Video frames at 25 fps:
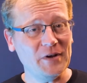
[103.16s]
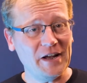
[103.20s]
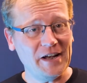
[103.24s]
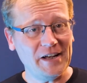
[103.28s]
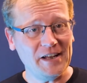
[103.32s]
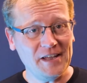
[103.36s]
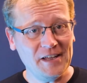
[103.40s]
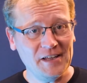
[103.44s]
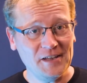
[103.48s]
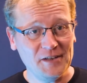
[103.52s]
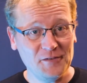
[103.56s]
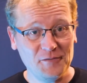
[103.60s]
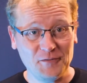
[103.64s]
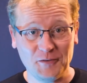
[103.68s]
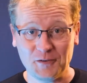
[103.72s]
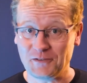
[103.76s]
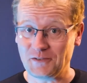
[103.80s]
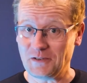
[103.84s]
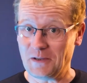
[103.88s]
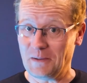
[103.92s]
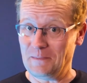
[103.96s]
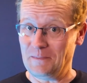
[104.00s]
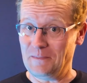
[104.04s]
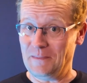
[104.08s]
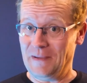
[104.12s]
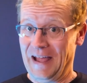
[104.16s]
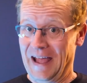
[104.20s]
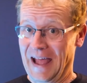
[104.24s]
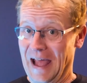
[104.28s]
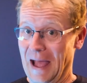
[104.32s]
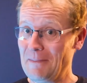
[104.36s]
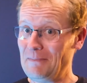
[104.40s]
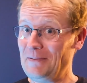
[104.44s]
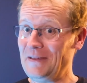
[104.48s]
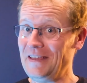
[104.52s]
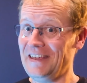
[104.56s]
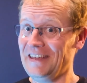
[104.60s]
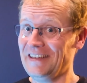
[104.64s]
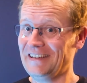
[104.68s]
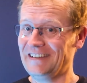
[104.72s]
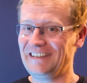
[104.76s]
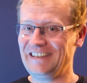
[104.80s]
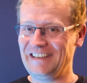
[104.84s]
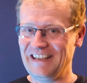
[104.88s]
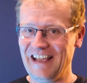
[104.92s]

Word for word: ready for something happy?